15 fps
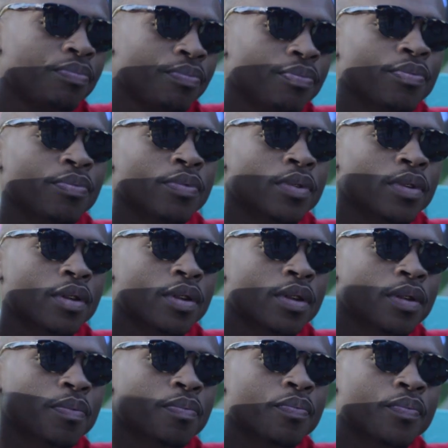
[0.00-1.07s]
So, so how
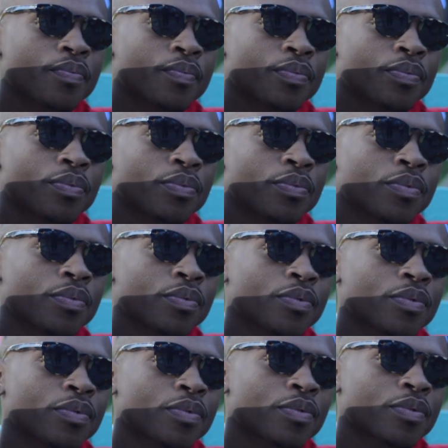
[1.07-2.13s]
expensive is? You
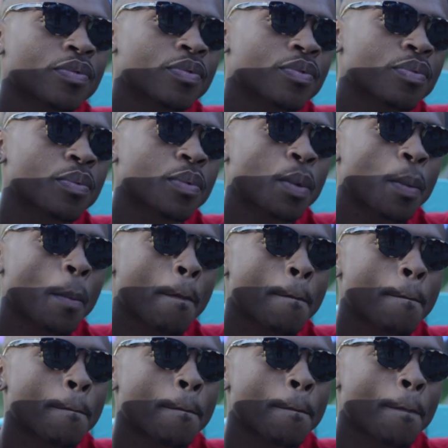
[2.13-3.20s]
know, I, I know they eat a
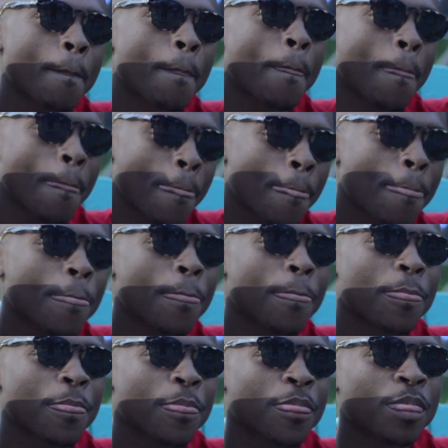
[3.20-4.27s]
lot.
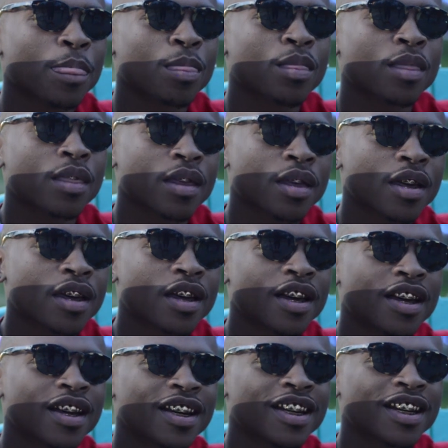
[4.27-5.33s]
Like, how long did
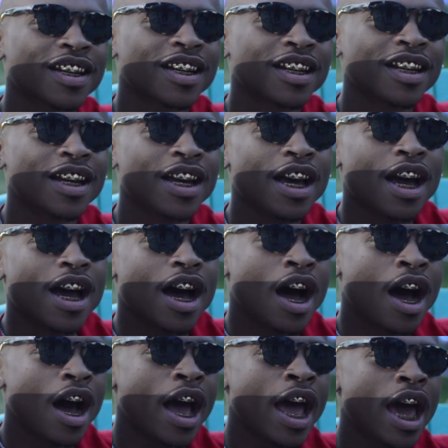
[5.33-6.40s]
you have it for?
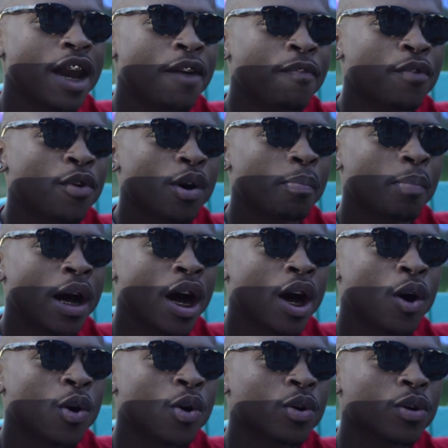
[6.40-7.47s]
I had it for
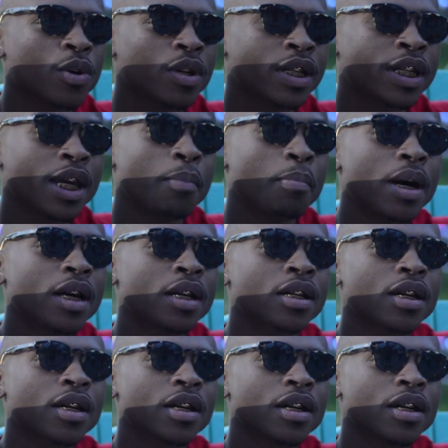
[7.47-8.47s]
about 10 months.